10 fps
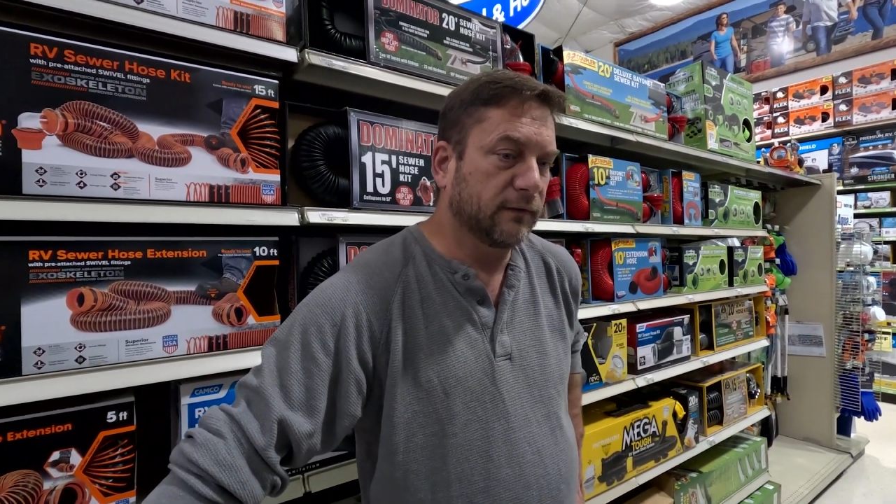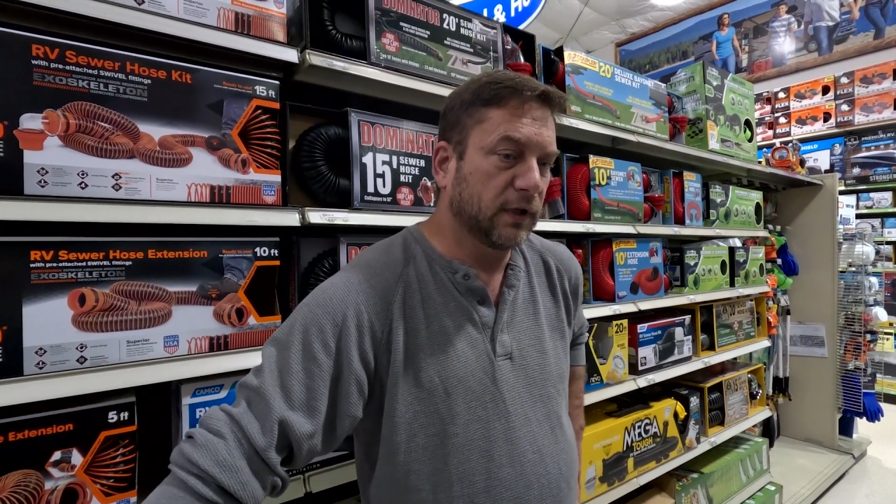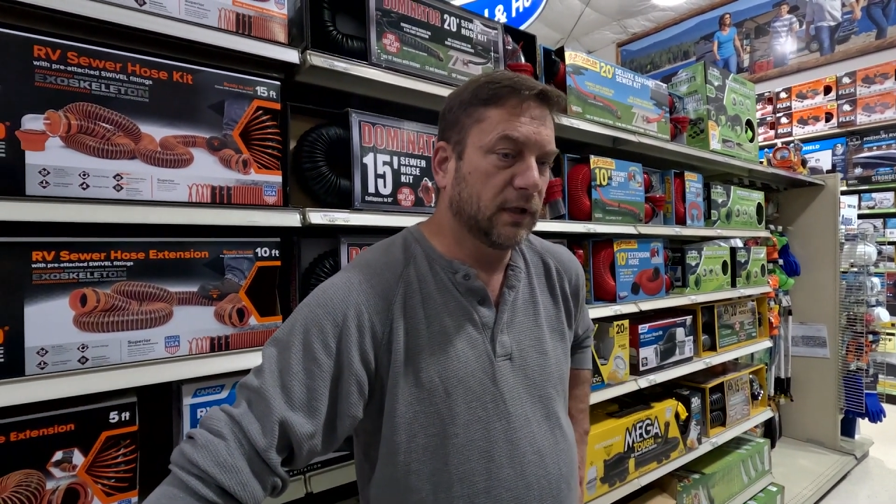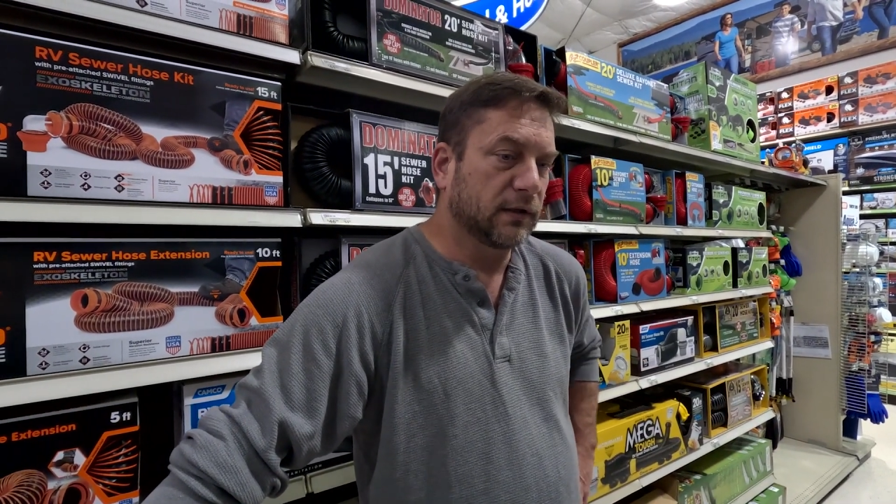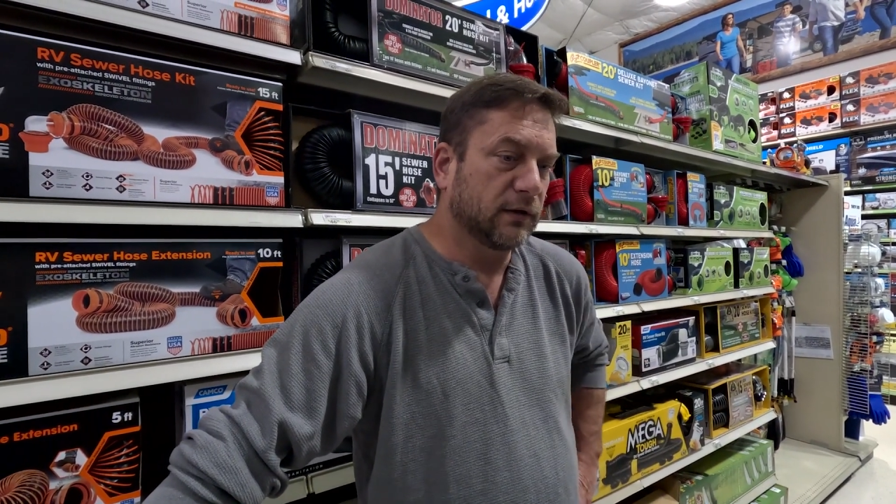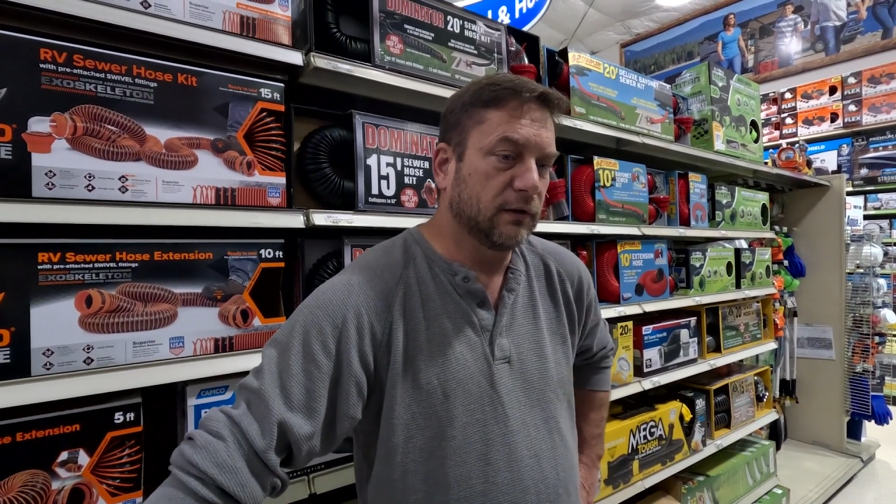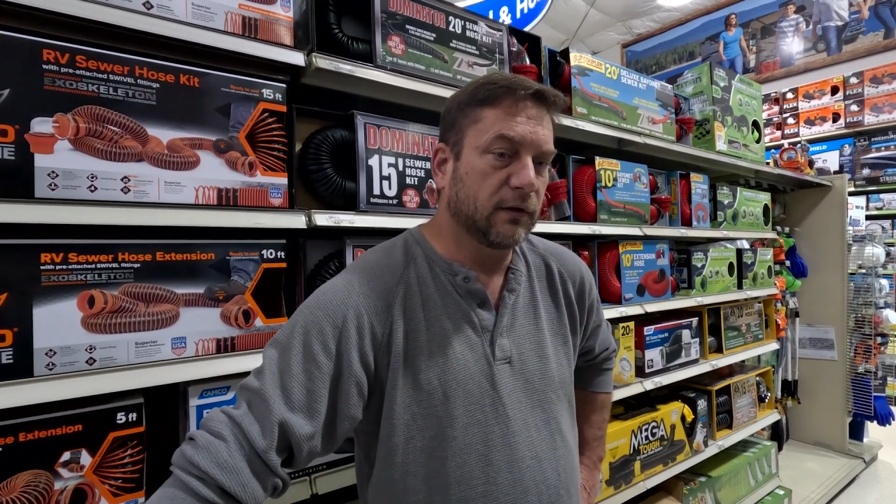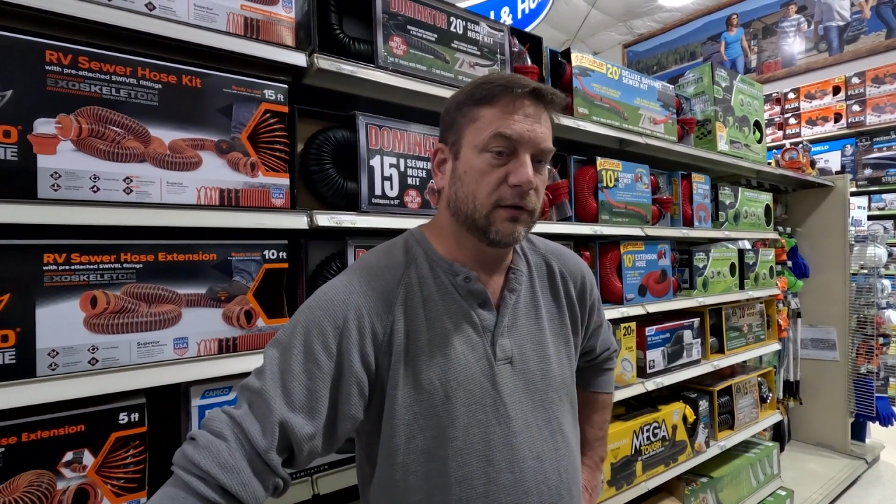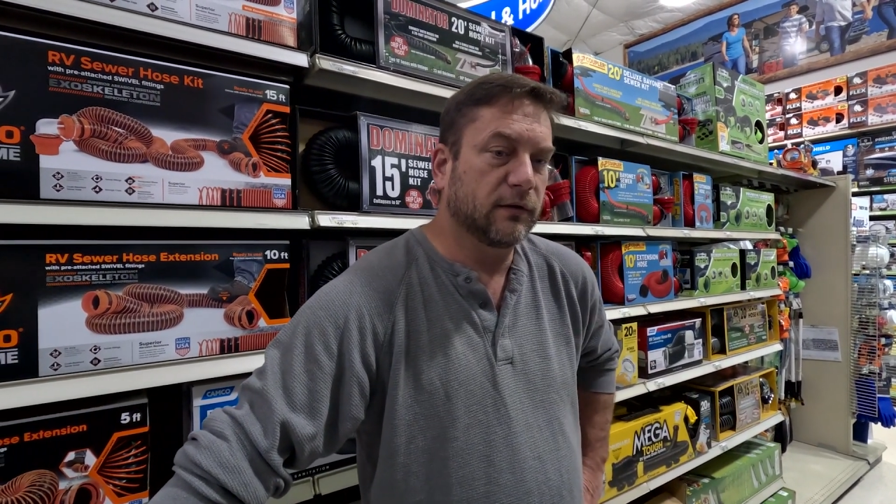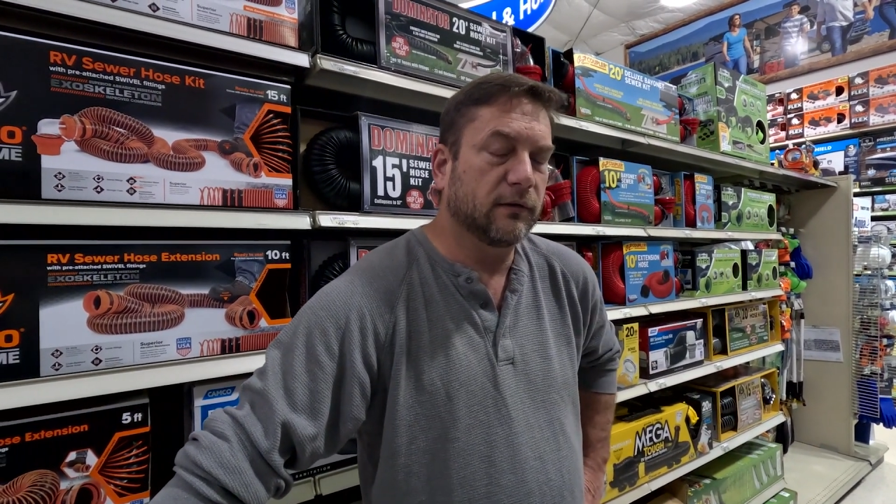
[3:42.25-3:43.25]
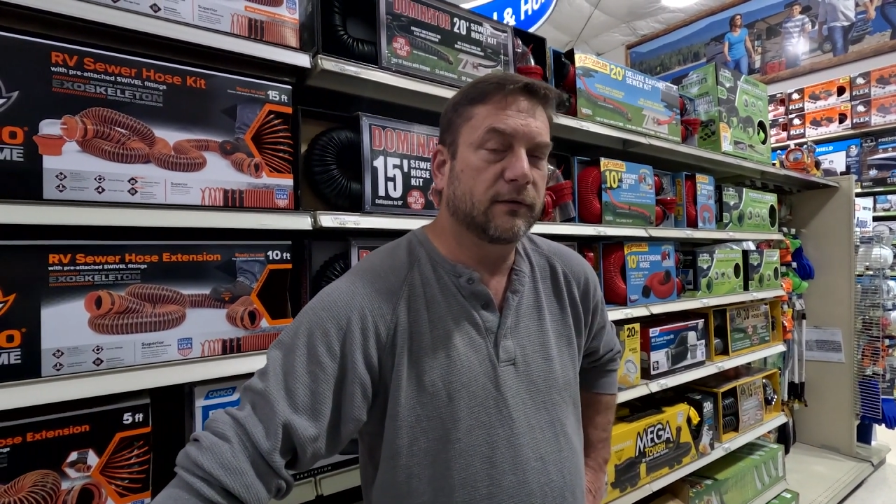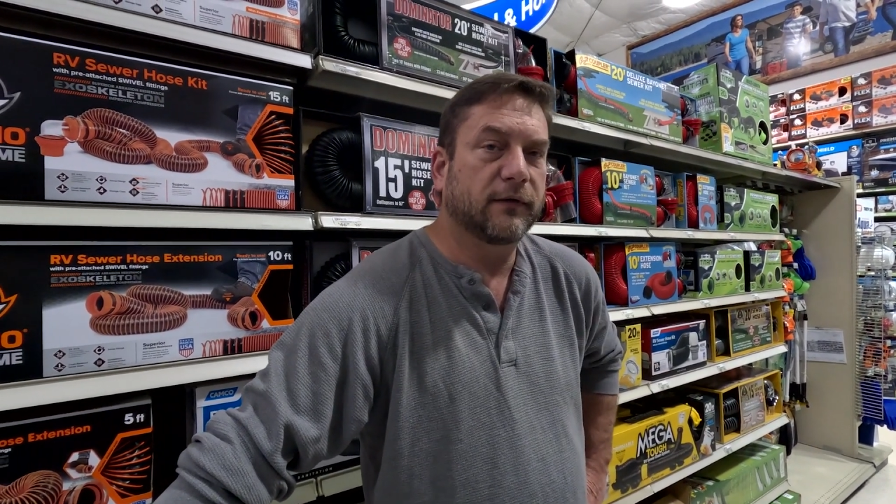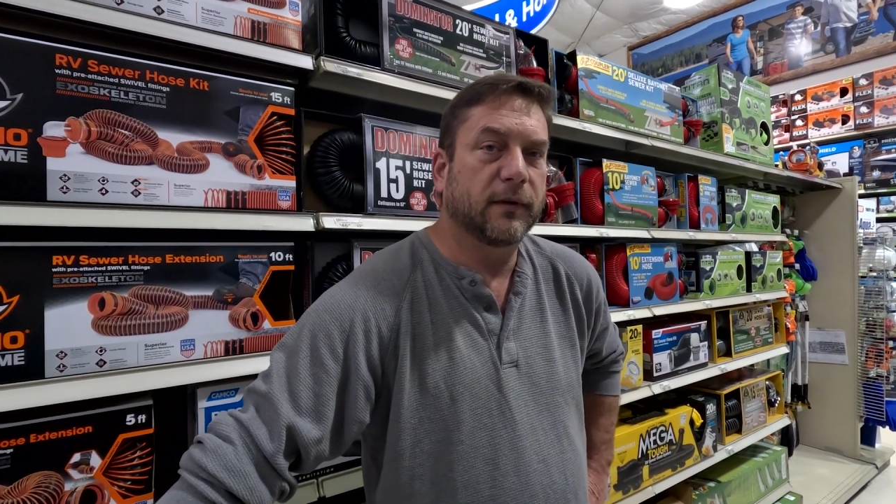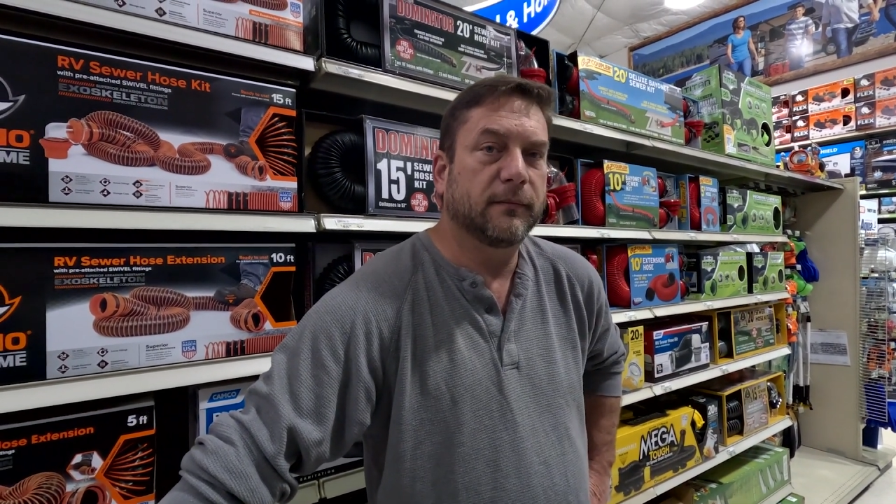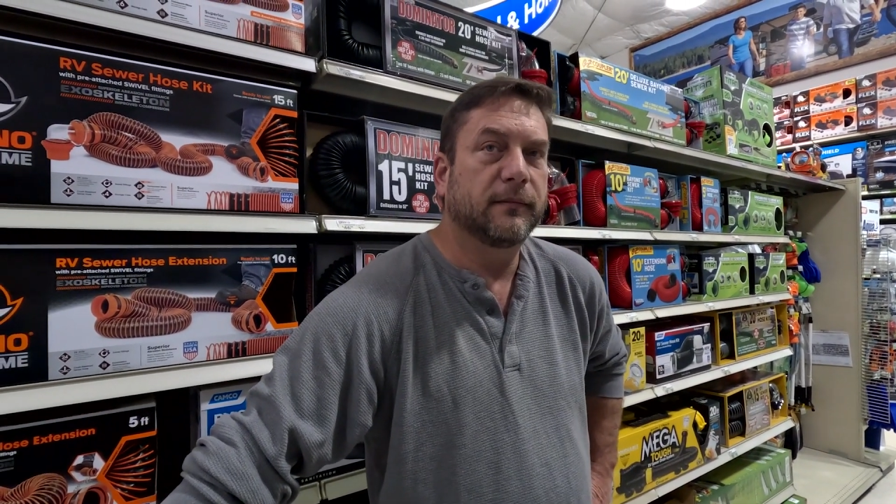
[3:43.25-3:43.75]
things that you can choose
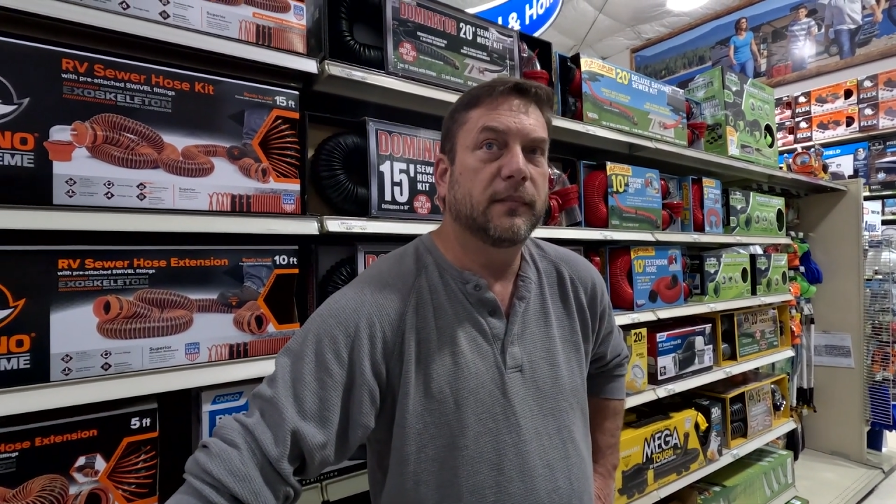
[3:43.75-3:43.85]
from.